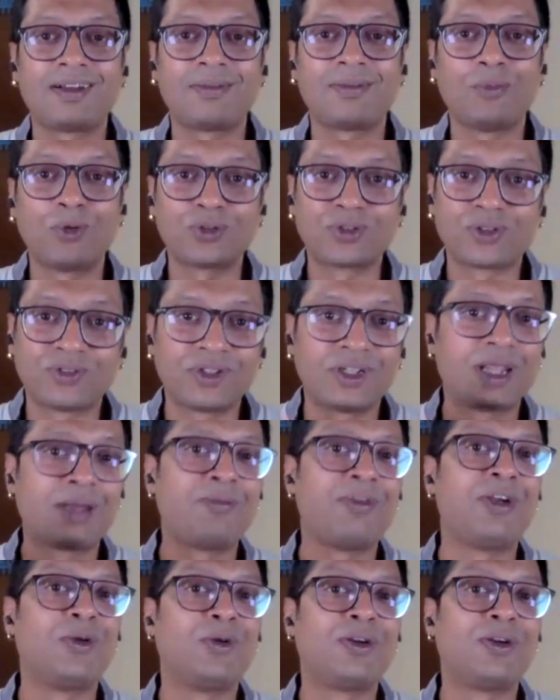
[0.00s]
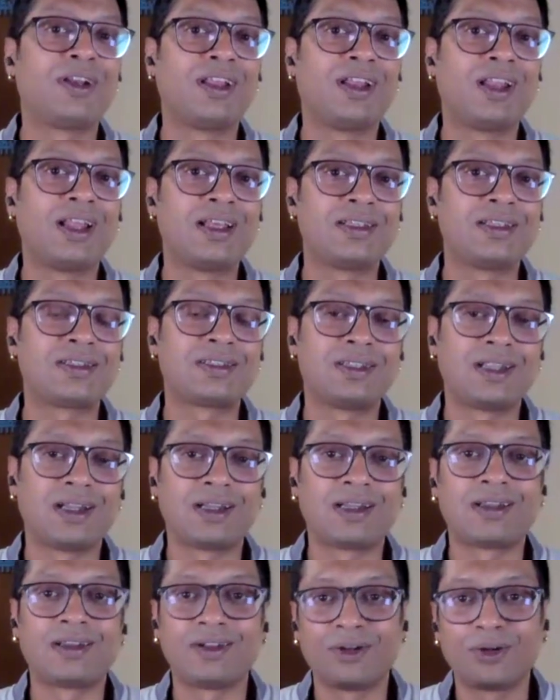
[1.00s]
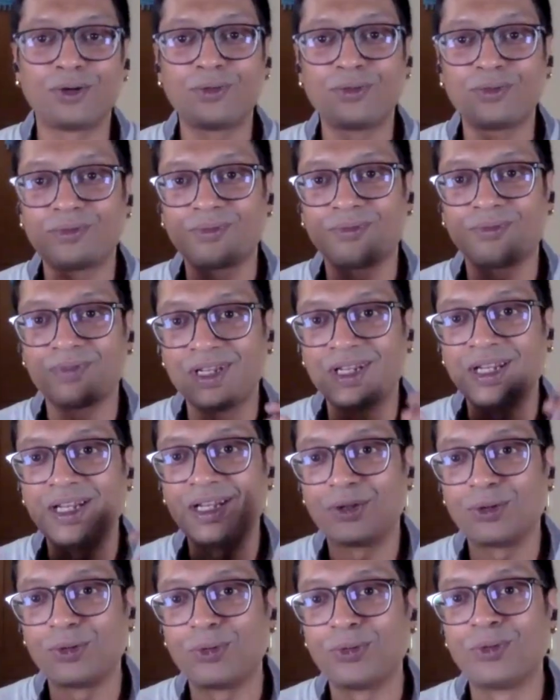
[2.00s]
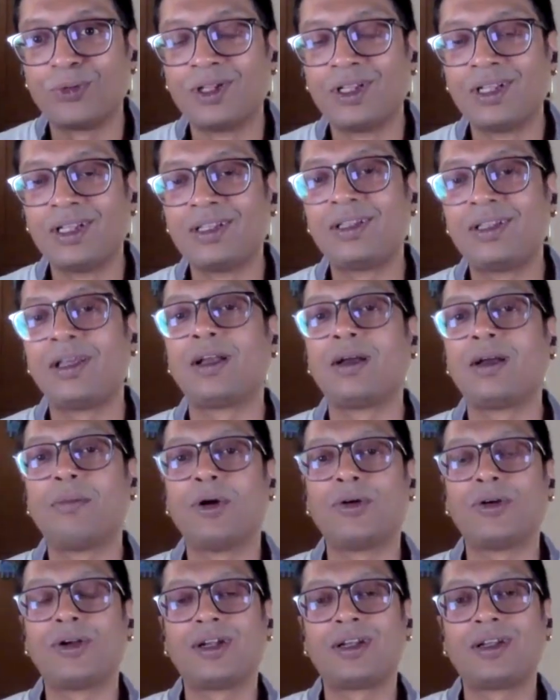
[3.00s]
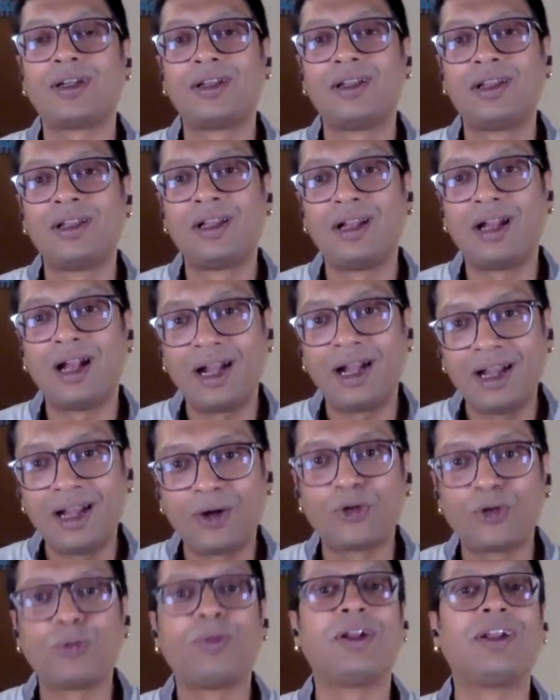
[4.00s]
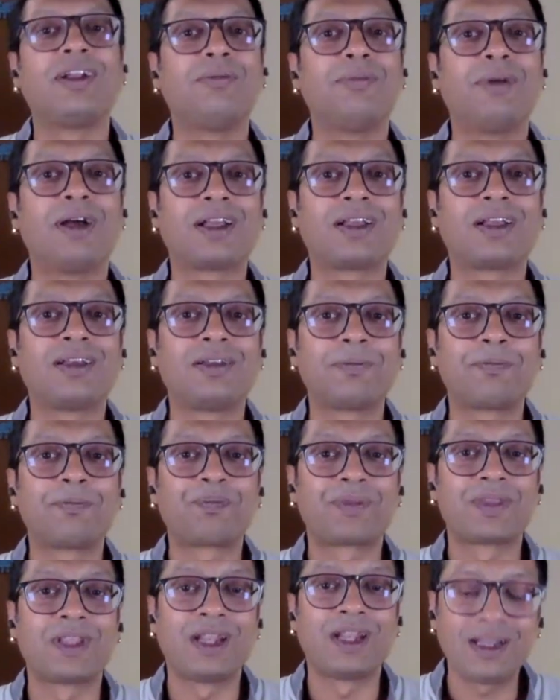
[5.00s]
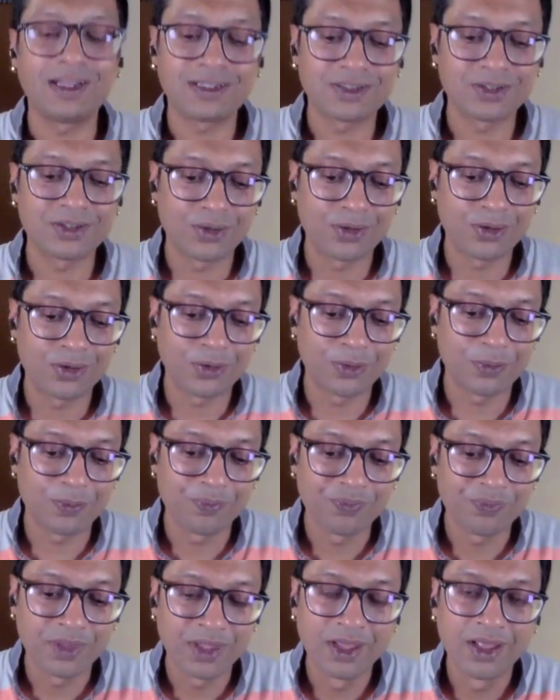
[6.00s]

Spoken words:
Most of the time we don't realize that, we need to think about it and how to bring it back, right? So